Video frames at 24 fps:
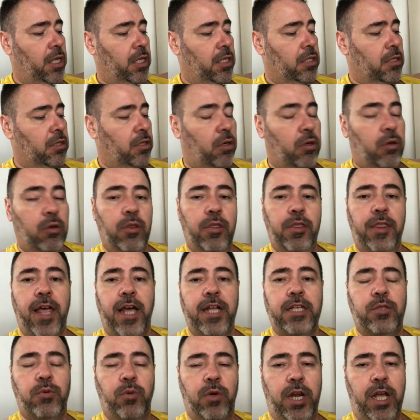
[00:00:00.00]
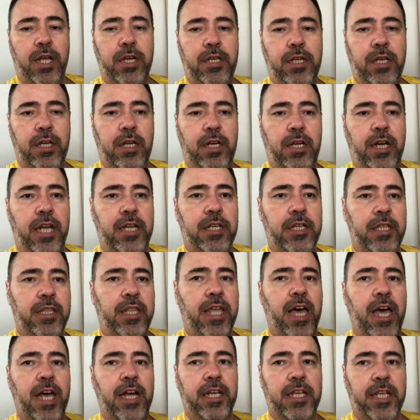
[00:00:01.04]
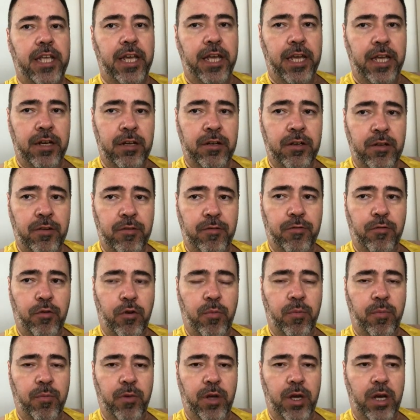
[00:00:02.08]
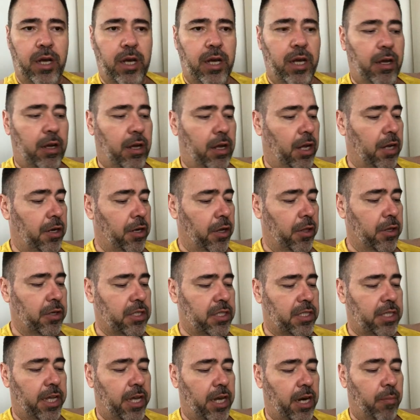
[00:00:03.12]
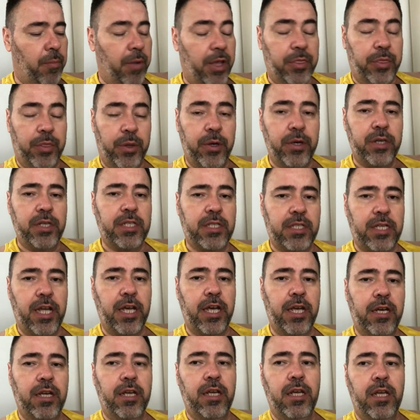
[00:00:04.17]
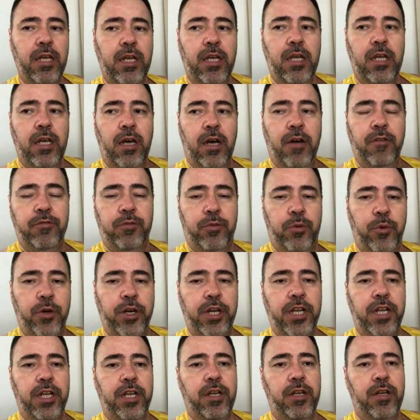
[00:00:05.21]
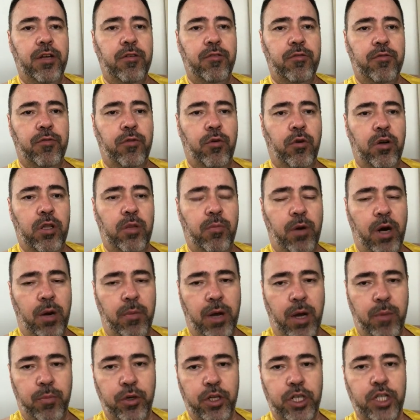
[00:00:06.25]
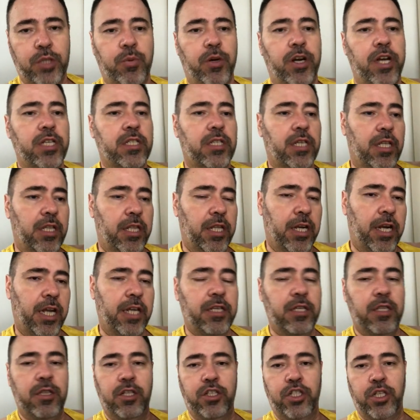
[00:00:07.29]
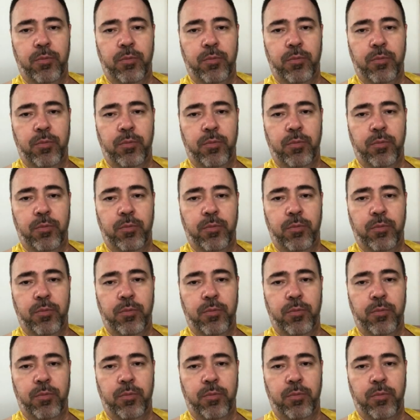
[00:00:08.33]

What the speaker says: So that's what I did. And I did that again for another set, on my third set of 3 for the barbell push press. And then I did the